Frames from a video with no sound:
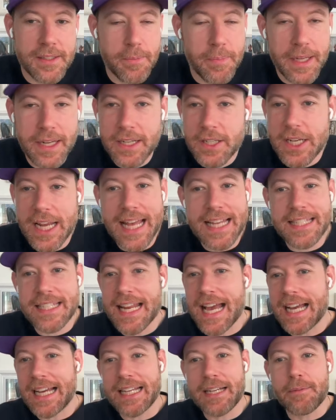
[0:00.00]
Zibanejad's
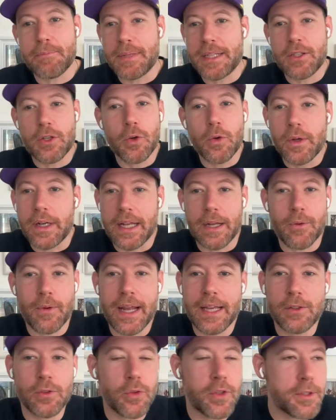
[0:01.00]
not going to be doing it,
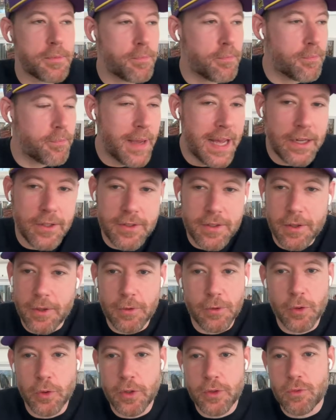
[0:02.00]
right? Lucas
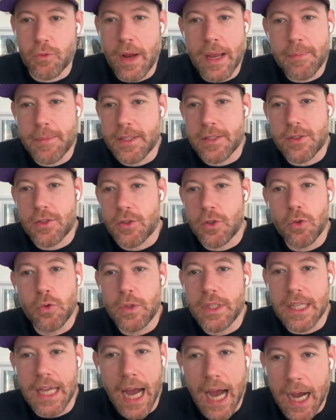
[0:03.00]
Raymond's too
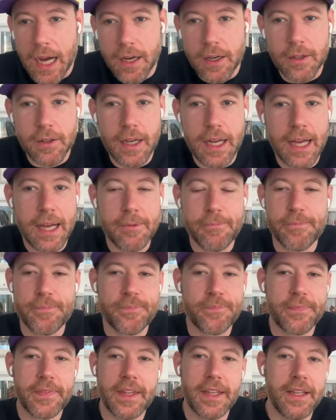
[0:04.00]

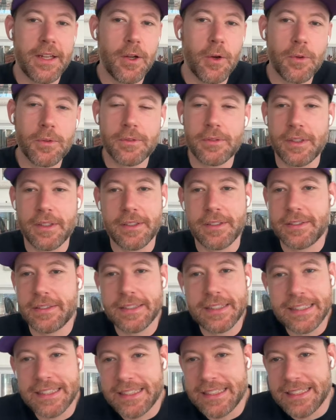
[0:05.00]
young.
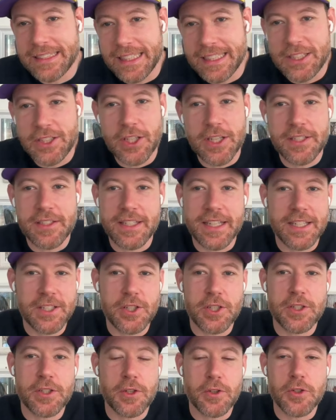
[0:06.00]
It's
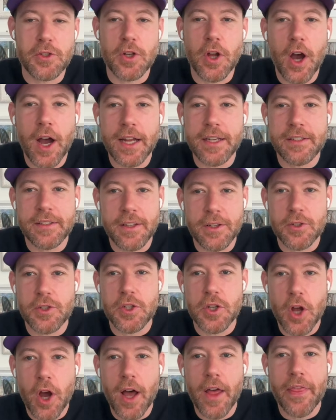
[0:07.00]
just there's
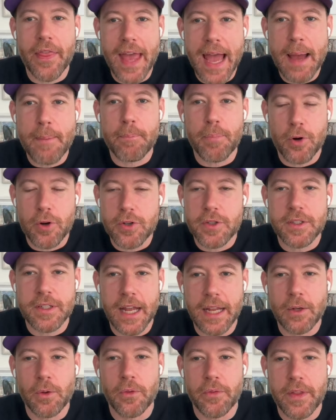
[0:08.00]
not that person,
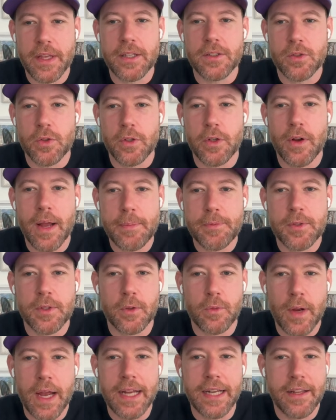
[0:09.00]
I don't think. So you're
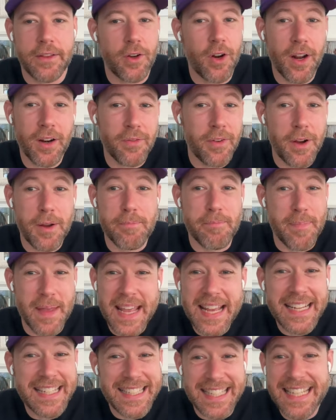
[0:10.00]
absolutely right. And they're not a very
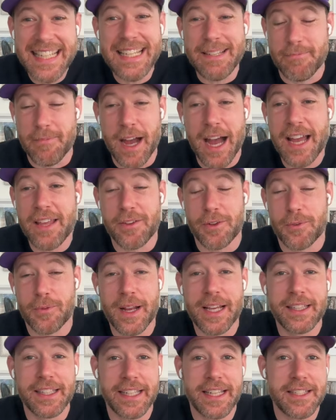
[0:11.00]
big team either,
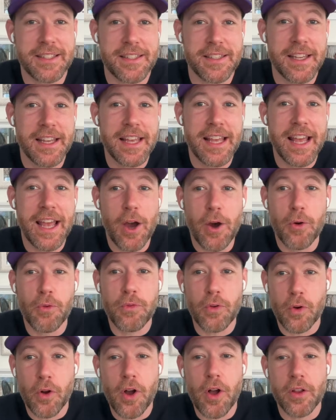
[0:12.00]
right? Like it's
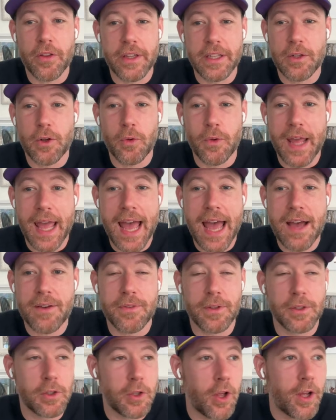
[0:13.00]
overall, they don't have
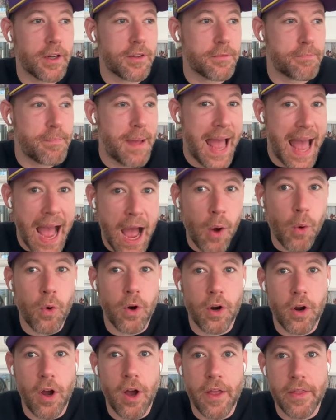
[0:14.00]
a lot of
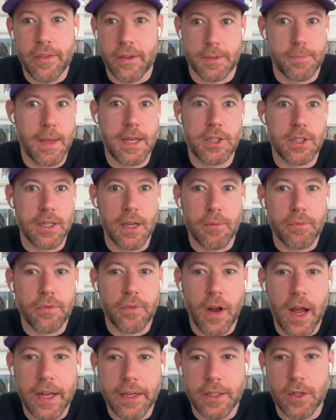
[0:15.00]
power especially up
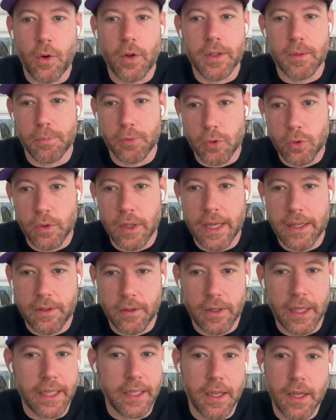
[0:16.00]
front. On the blue line, they're
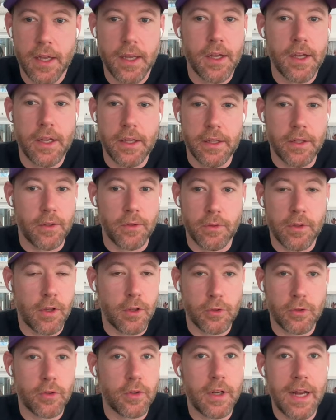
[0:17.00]

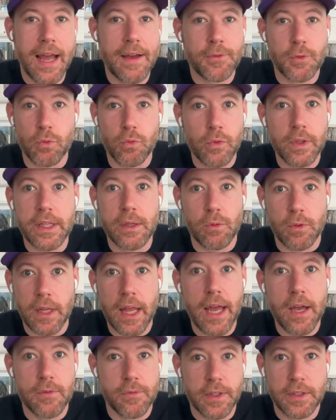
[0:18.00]
going to have to really
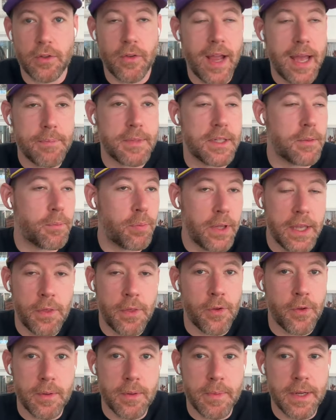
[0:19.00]
rely on Victor Hedman to play
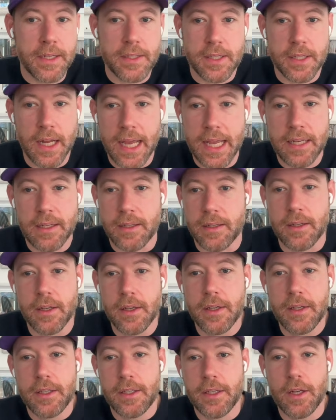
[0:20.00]
30 minutes a night. And,
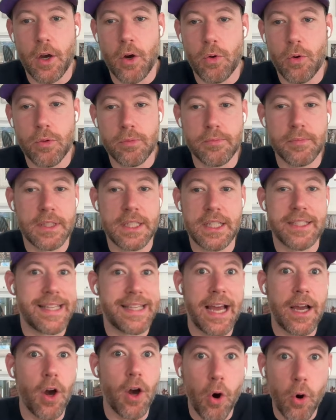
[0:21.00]
Matthias
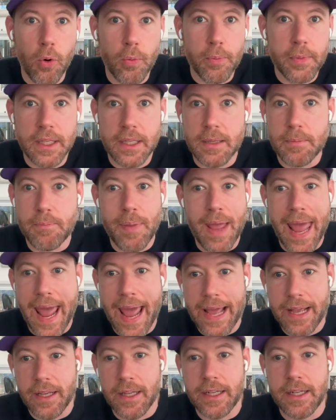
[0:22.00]
Ekholm, he can
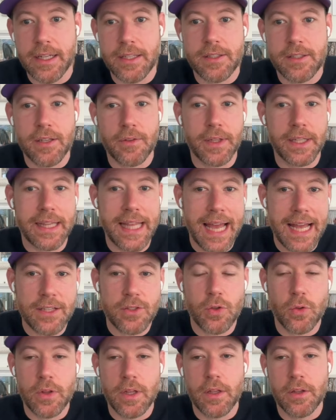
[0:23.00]
bang and stuff like that.
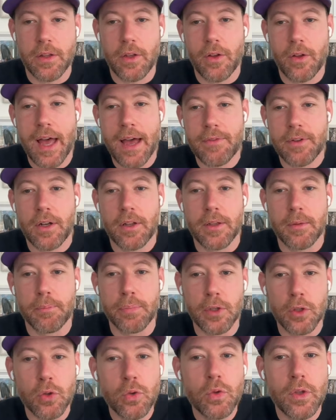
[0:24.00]
So they'll have it on the
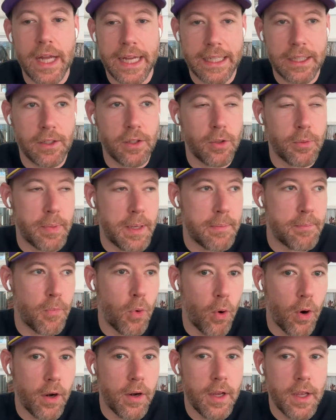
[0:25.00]
blue line a little bit
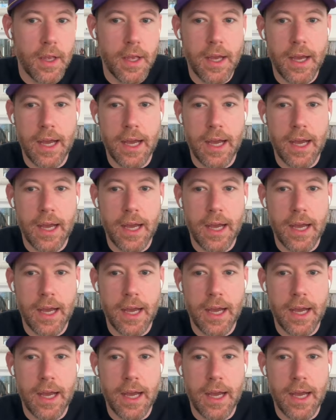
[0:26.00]
more.